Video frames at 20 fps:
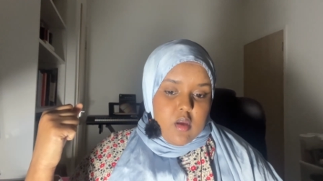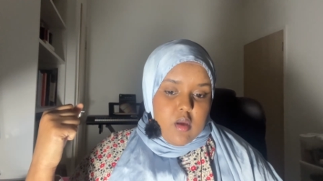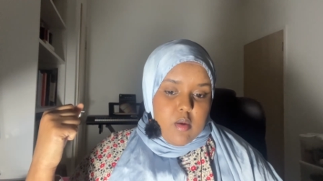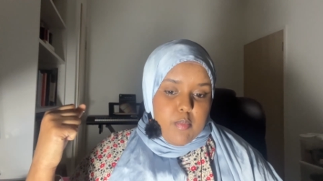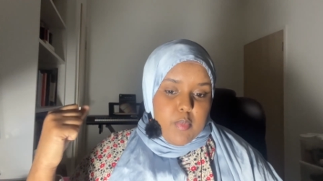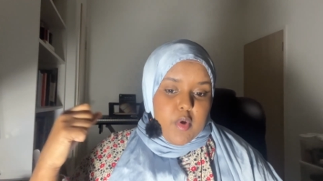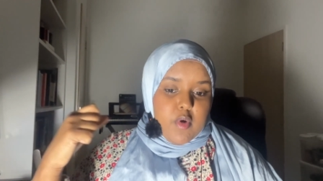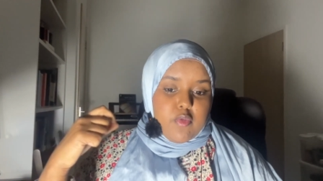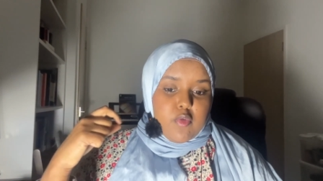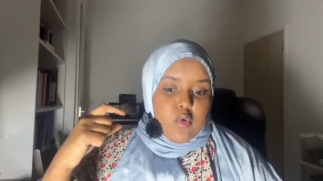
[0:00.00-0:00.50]

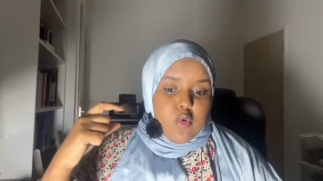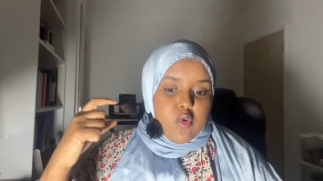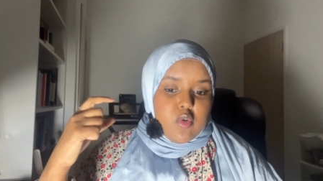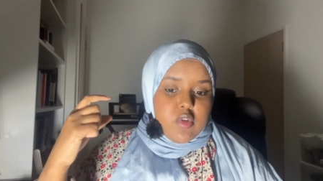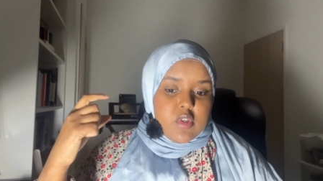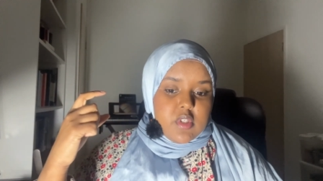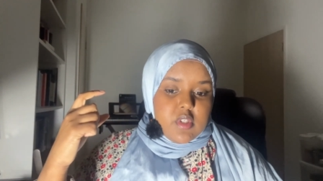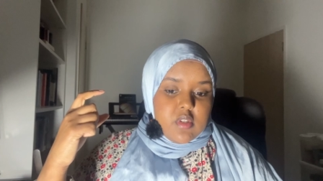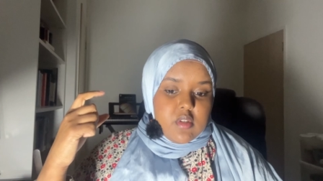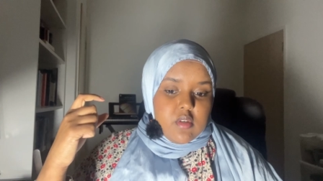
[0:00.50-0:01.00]
But of
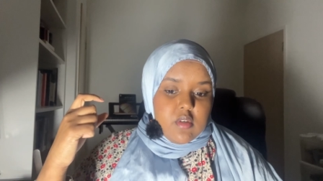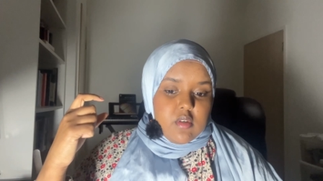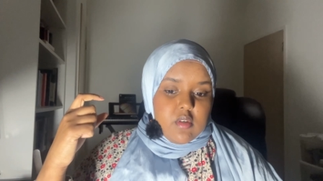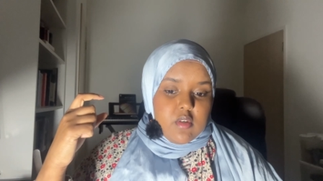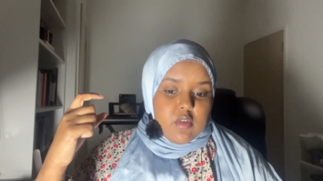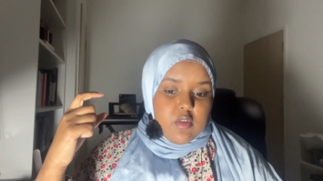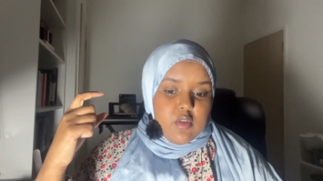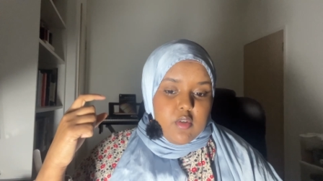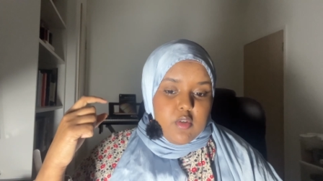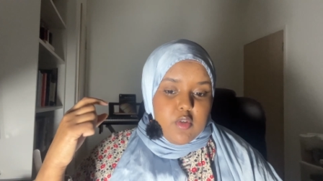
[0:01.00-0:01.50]
course,
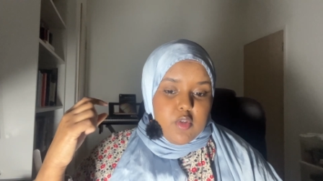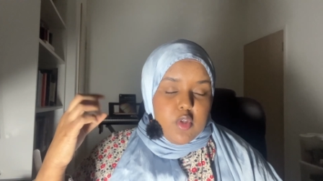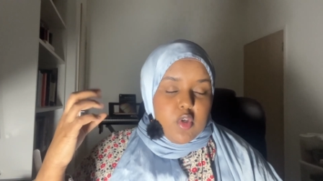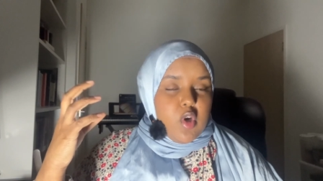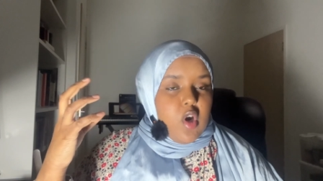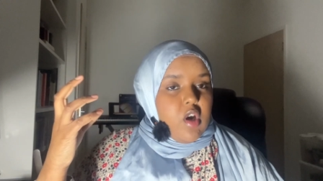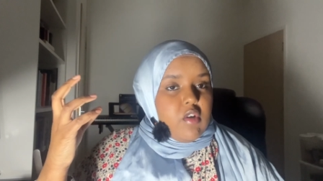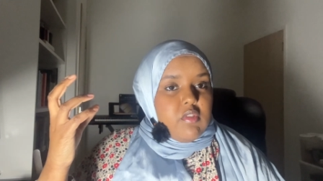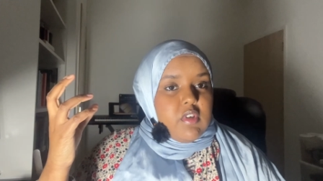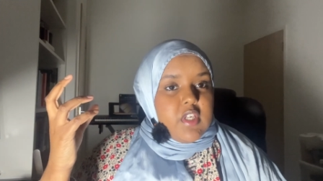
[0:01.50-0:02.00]
you
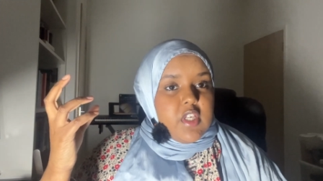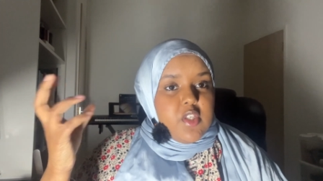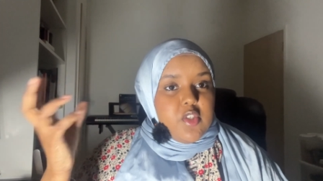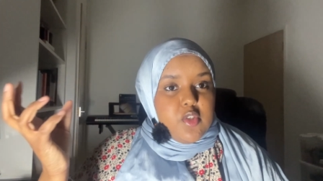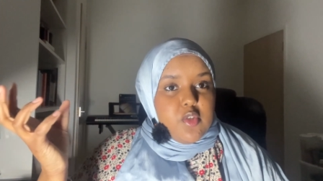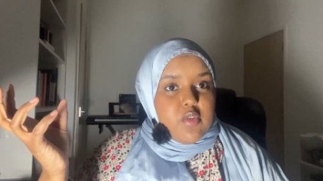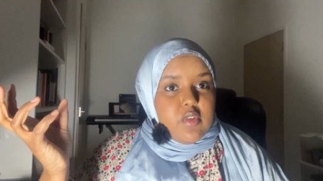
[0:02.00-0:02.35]
can't really do